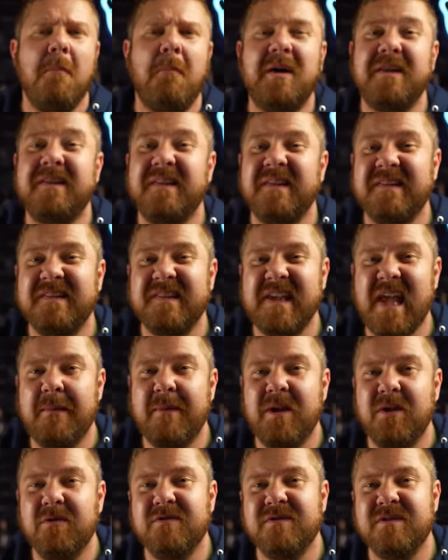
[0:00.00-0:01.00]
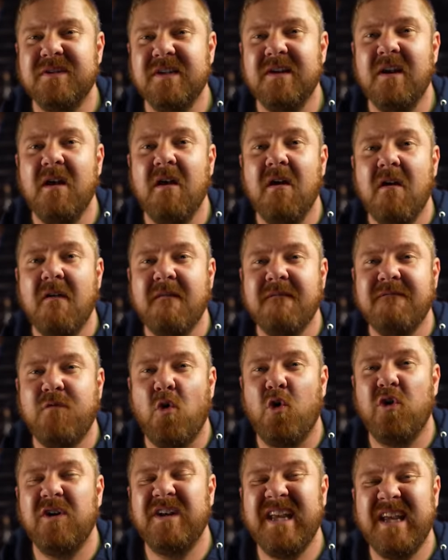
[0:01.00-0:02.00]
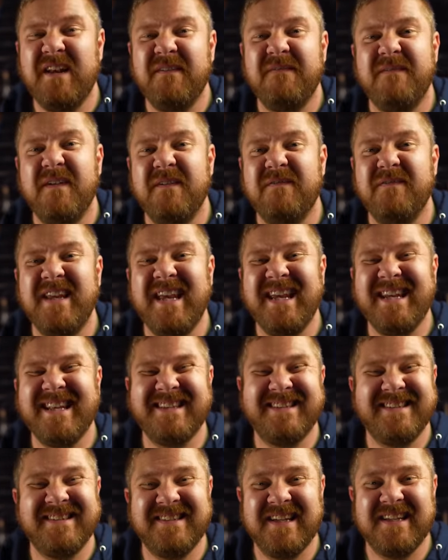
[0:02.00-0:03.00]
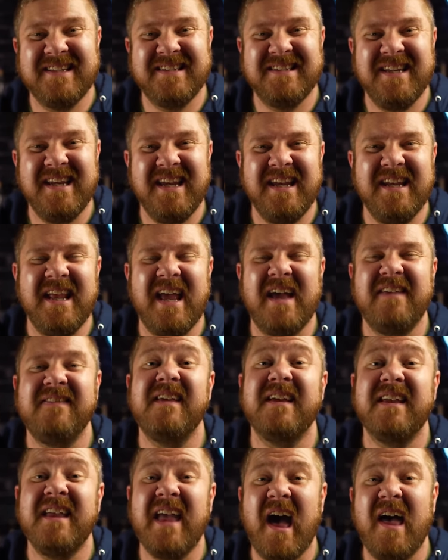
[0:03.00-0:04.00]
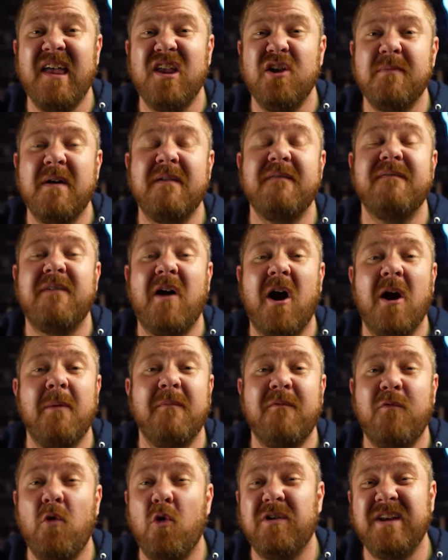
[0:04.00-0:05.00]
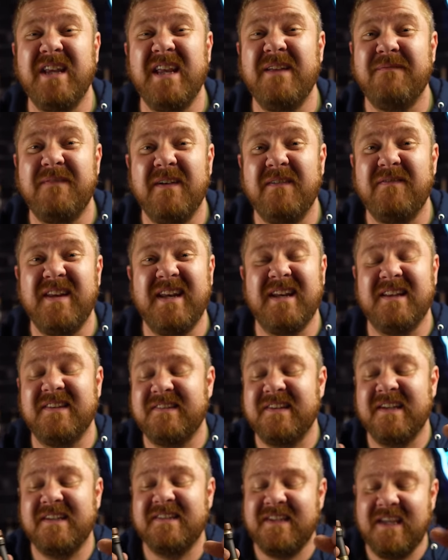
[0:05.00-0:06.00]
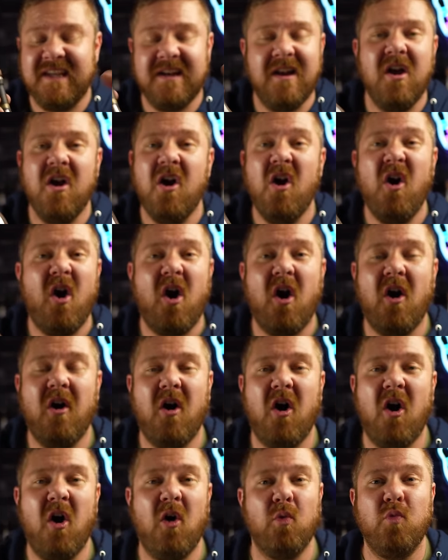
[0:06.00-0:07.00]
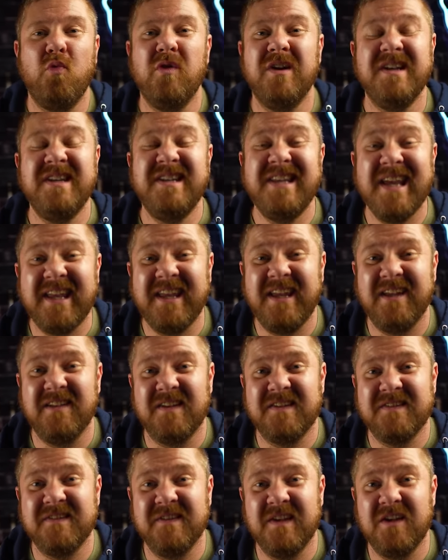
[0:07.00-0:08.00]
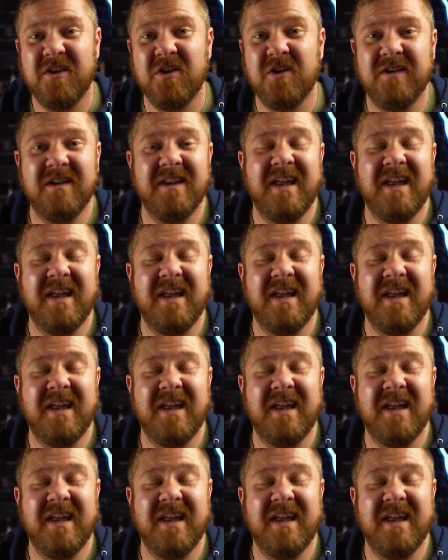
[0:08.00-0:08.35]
But the Sam Houston 14, 15, and 16 and the Calumet Farm 14, 15, and 16 are all ridiculously good.